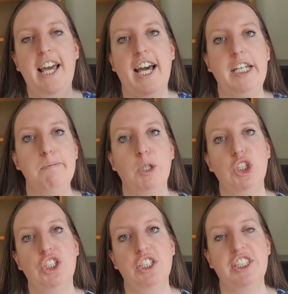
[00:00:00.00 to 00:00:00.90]
and
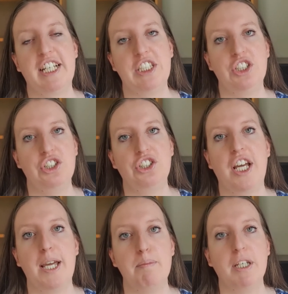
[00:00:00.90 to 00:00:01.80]
emotions such as
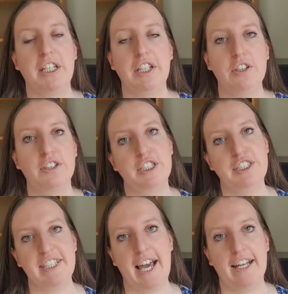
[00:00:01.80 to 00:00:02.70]
shame and guilt and
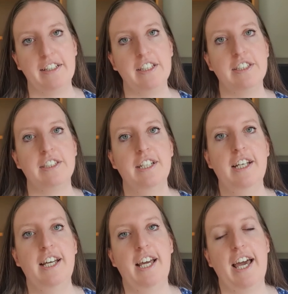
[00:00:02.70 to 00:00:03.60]
sadness
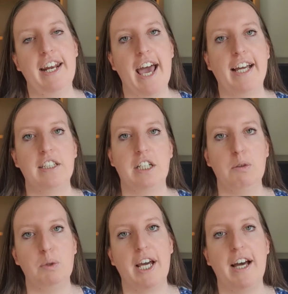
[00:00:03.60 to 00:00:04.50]
and anger
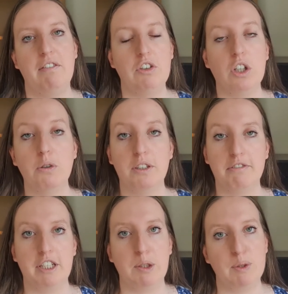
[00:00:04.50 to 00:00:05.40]
would have lower
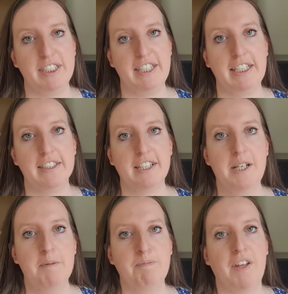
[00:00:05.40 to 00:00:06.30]
frequencies.
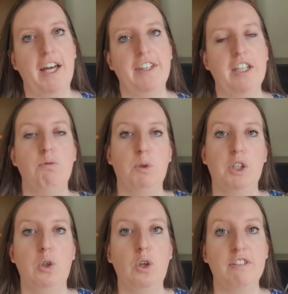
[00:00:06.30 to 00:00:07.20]
And then with
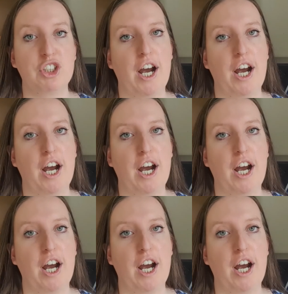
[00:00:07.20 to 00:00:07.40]
the law of